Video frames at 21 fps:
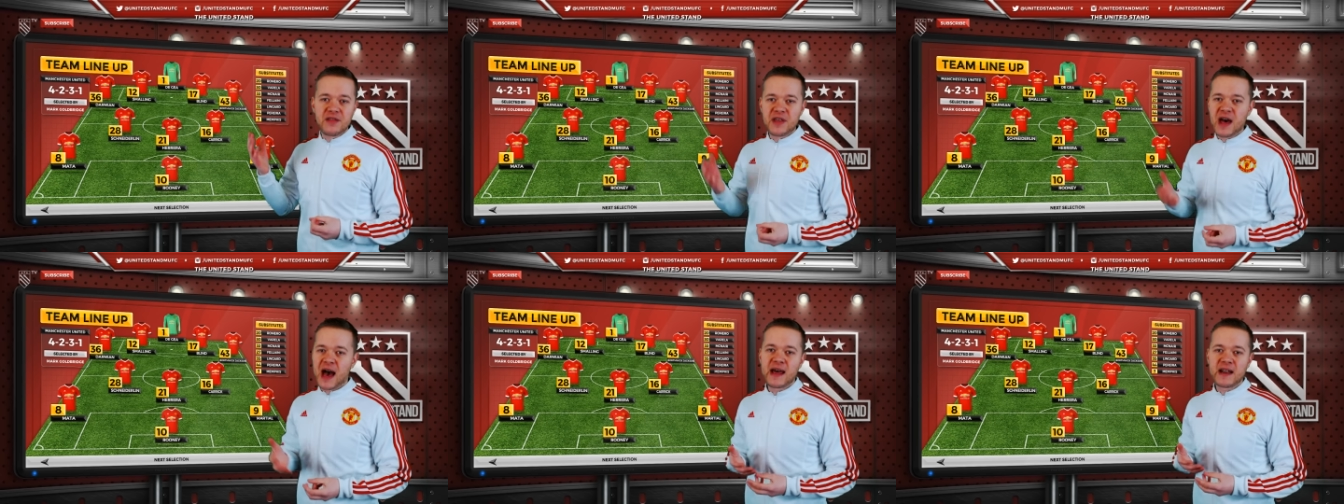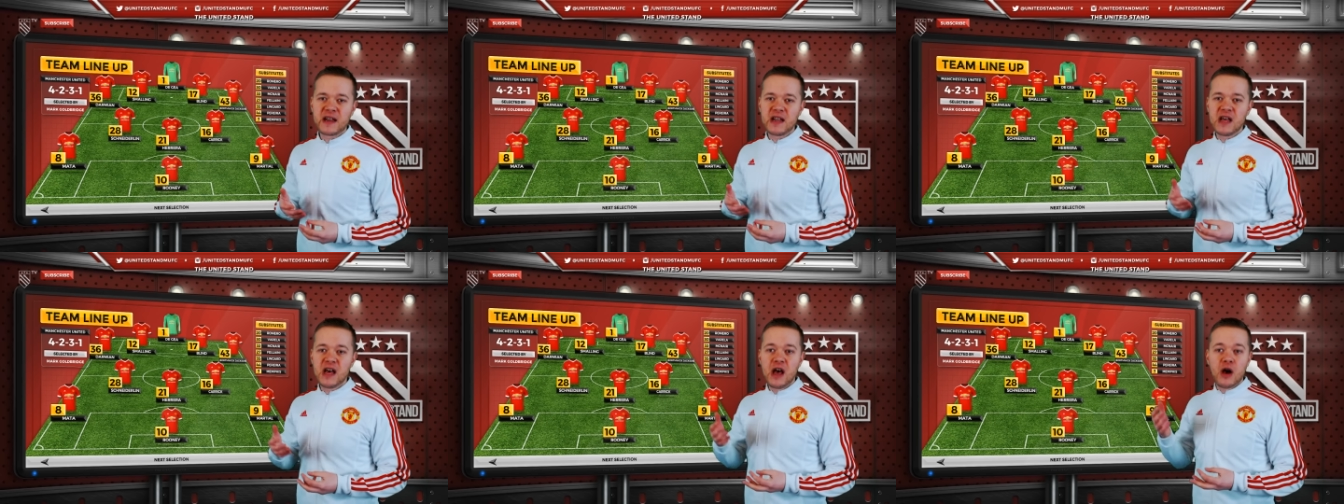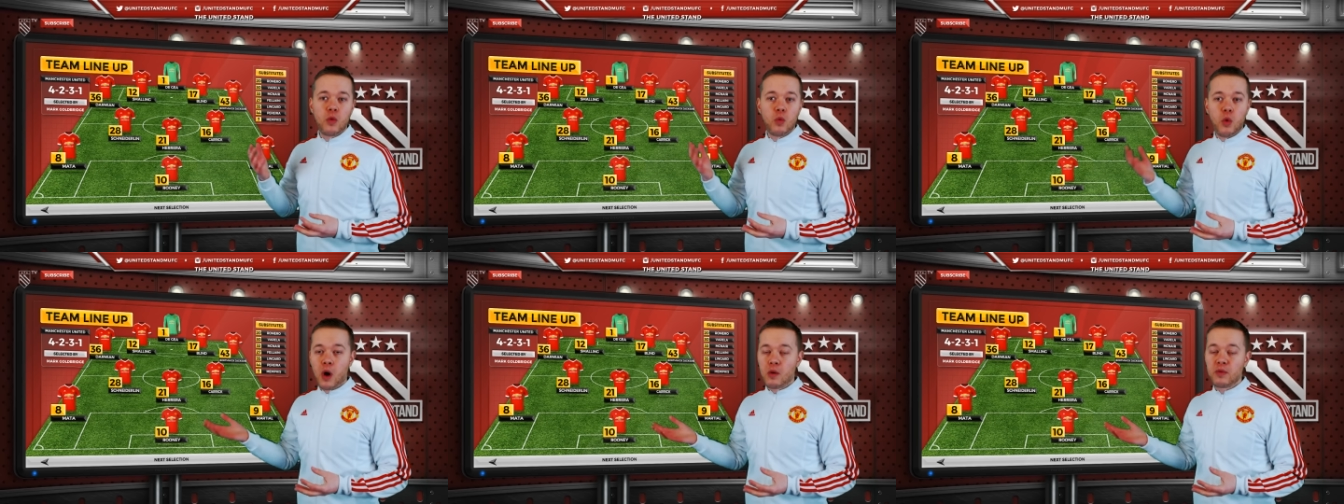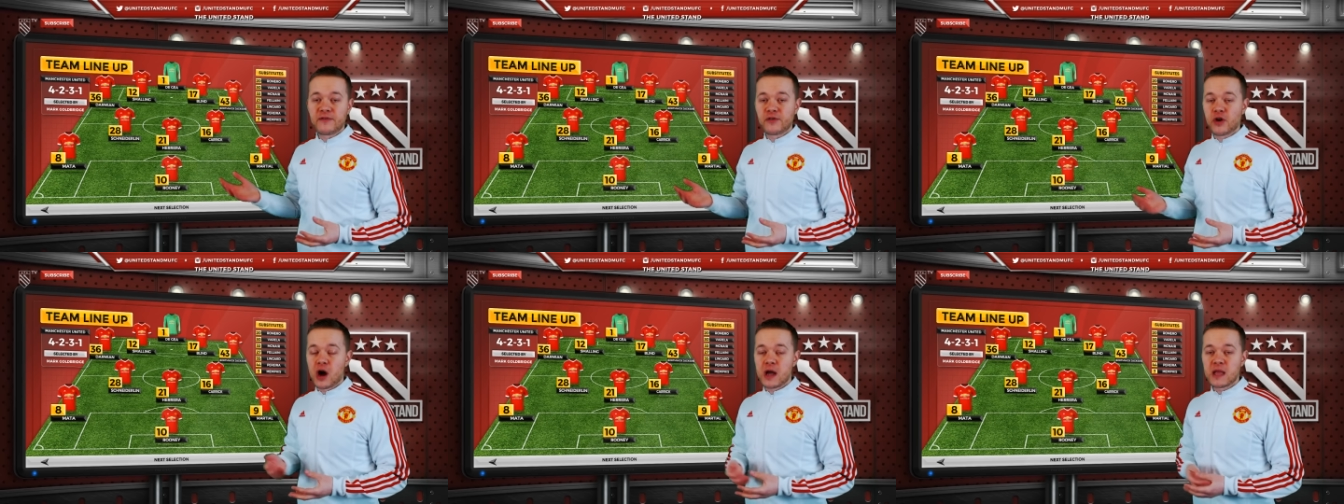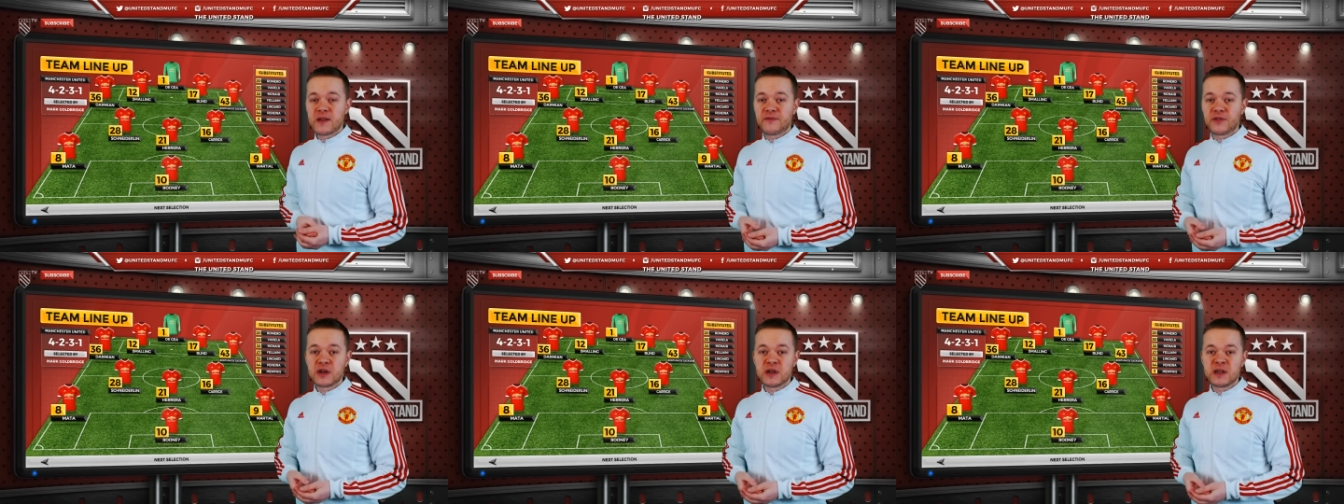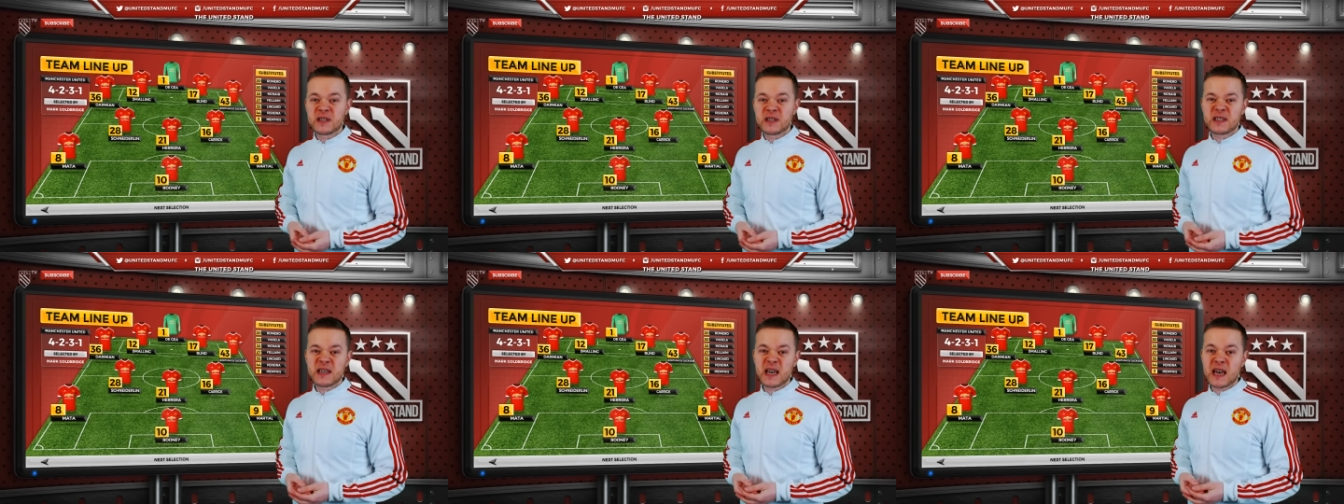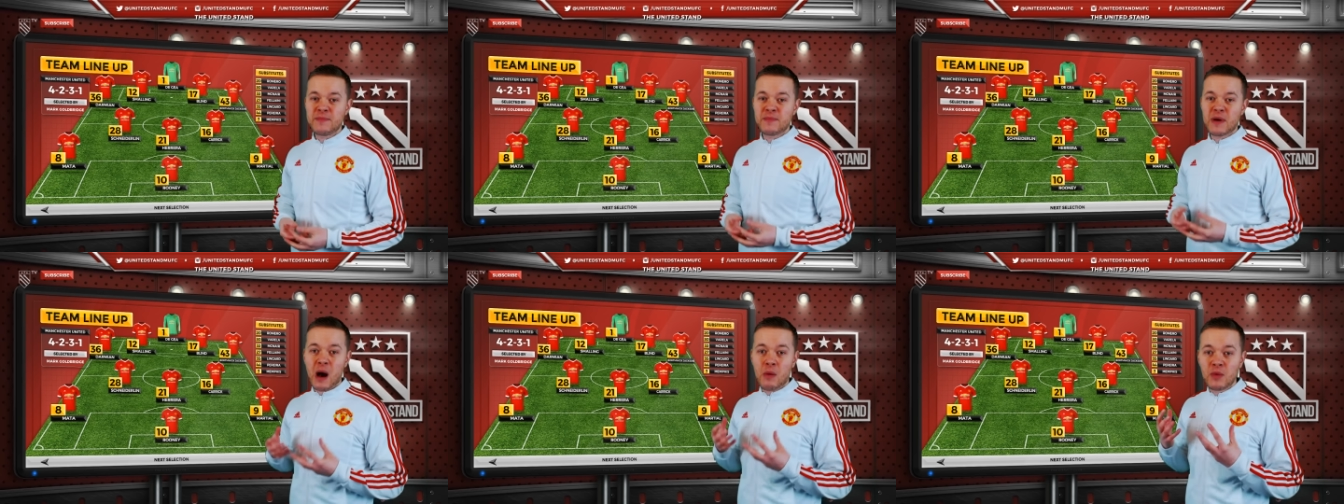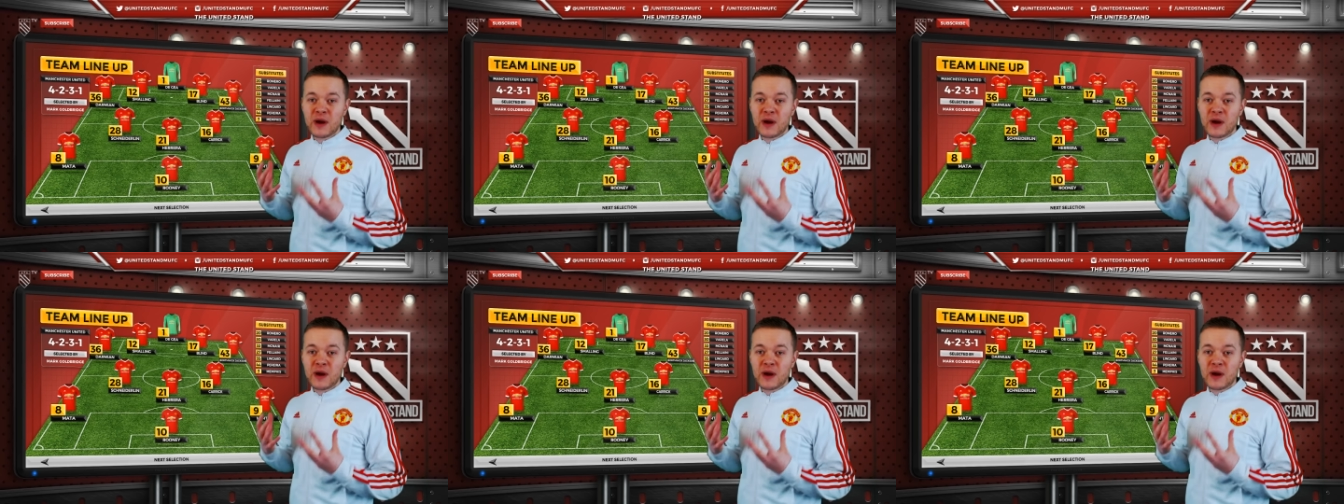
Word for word: than what we've got in the first team,